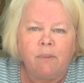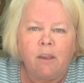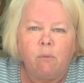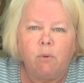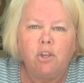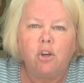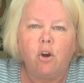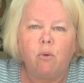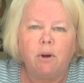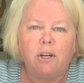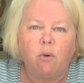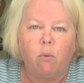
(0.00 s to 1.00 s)
When you
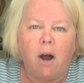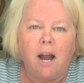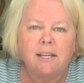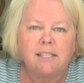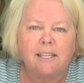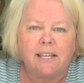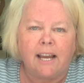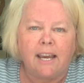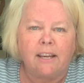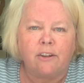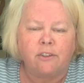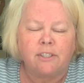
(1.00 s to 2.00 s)
go on a walk
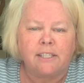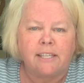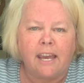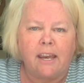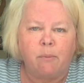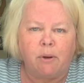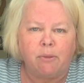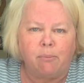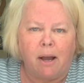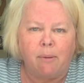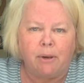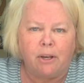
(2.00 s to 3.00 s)
tonight or today with
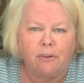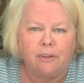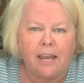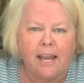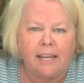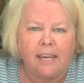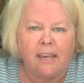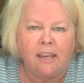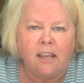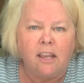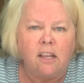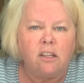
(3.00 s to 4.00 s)
mommy or daddy,
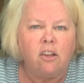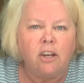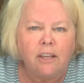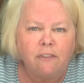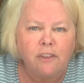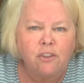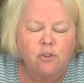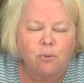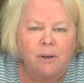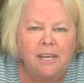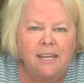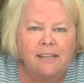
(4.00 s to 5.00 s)
look at the
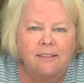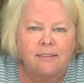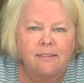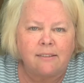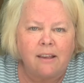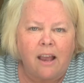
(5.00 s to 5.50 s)
trees.